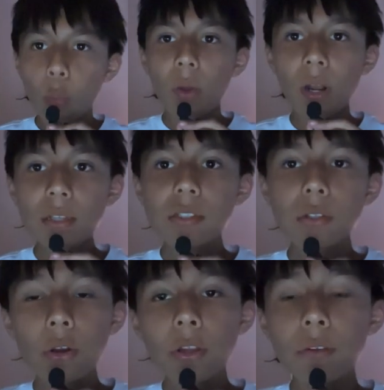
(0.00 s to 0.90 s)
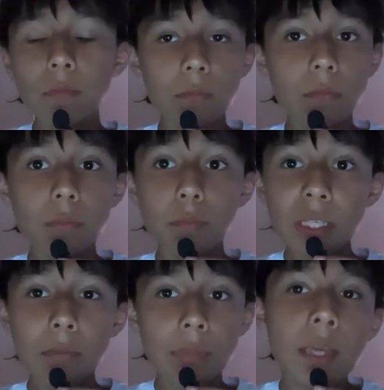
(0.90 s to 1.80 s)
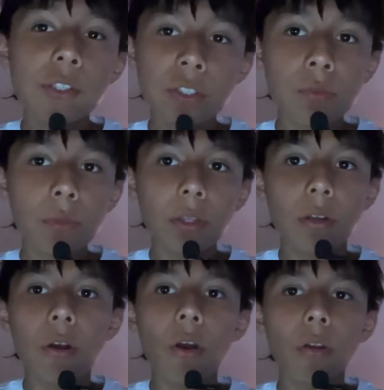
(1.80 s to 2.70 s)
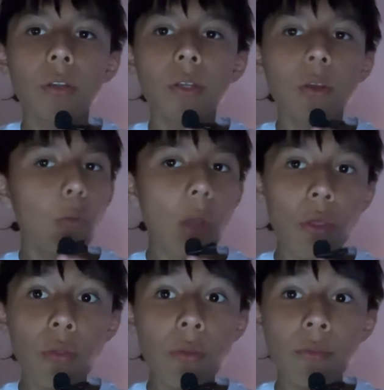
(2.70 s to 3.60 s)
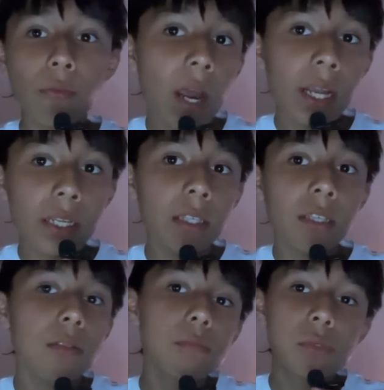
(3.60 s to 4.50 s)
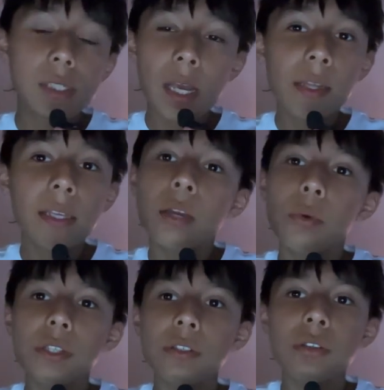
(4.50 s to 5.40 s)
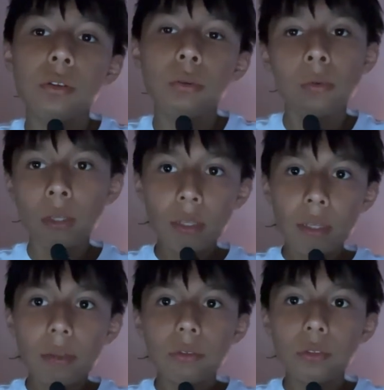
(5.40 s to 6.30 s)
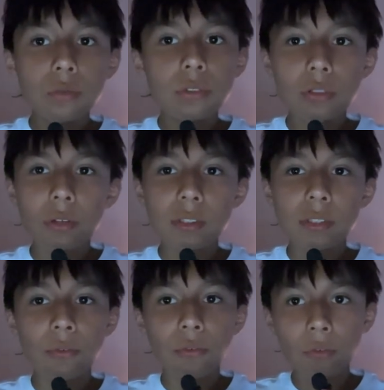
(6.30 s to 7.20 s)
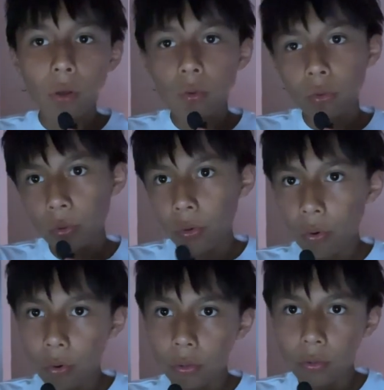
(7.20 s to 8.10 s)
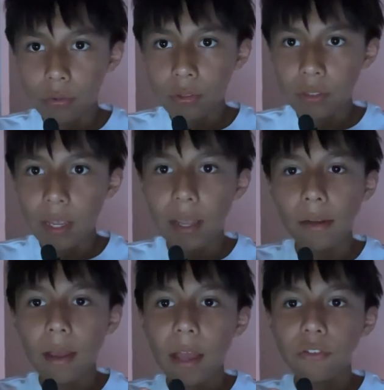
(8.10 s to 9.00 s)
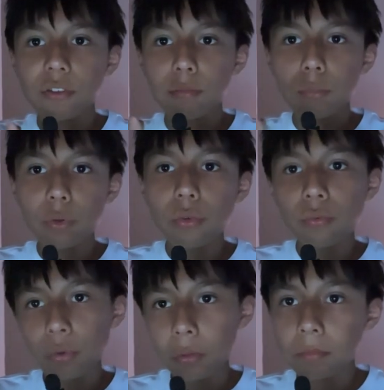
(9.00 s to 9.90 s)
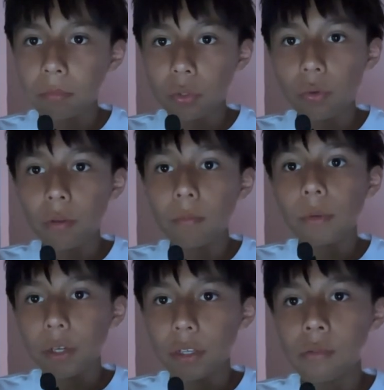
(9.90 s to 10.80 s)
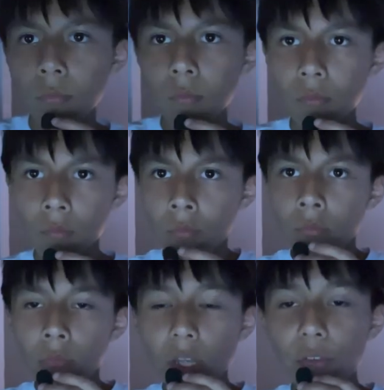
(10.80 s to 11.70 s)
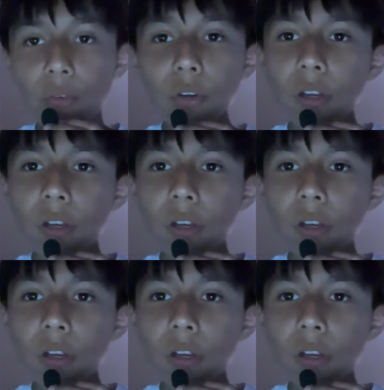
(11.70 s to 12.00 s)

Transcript: When I started being patient with the car rather than fighting it, telling it what to do, you start to flow through corners and actually maneuver through them good. If you're